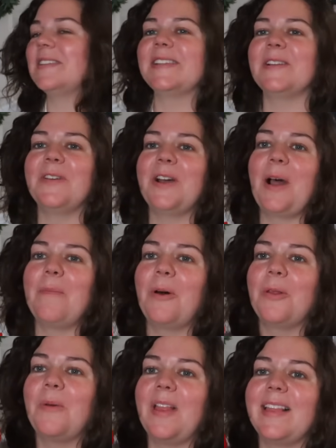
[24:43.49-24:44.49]
Steven and I
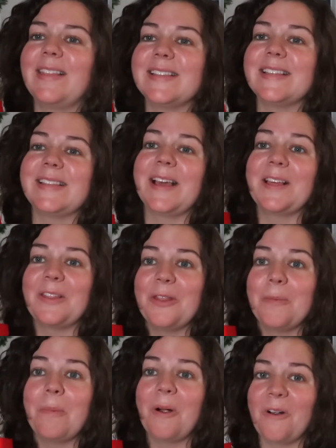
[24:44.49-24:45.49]
both were like, this is like
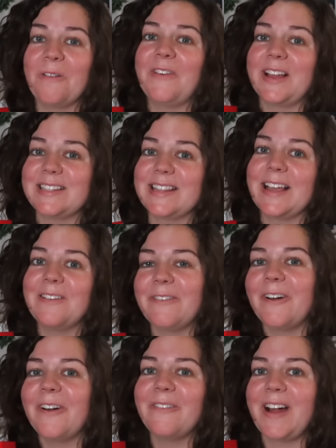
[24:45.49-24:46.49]
the perfect thing
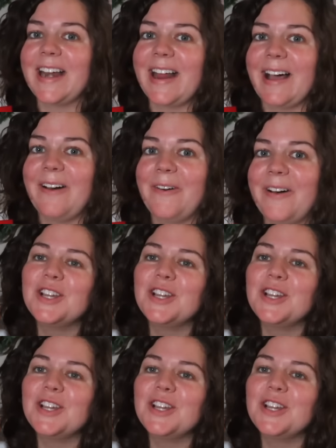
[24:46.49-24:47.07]
for her right now.